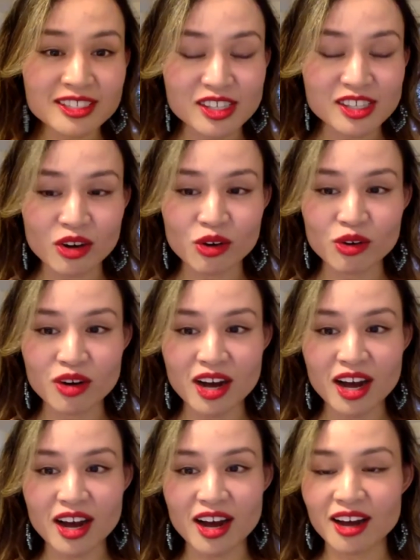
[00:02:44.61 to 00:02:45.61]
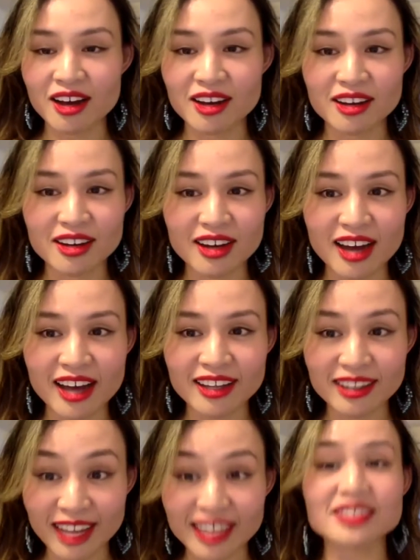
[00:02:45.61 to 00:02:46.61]
So I
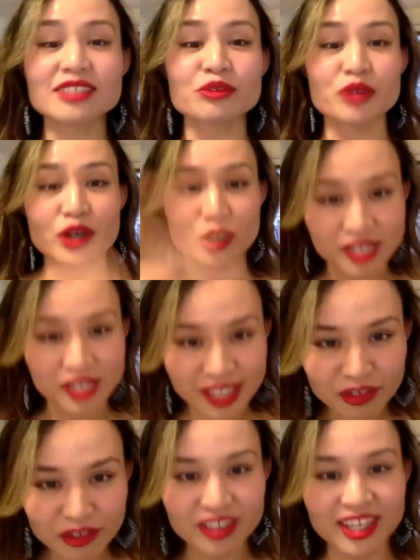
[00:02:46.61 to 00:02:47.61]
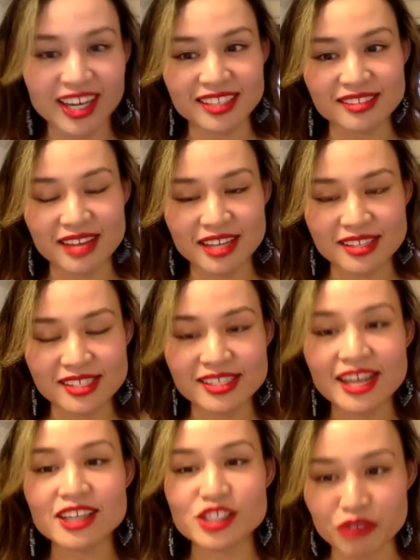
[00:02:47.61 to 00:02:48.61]
like to rehearse everything and
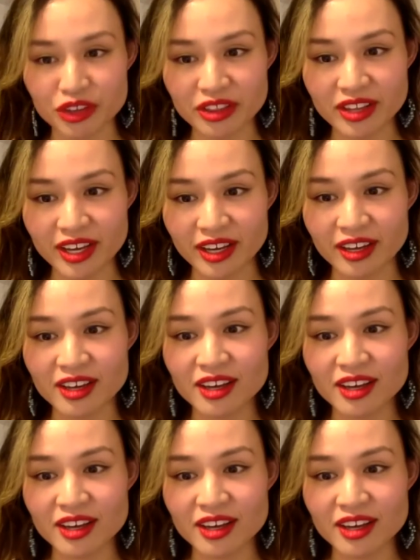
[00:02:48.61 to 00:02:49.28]
stage everything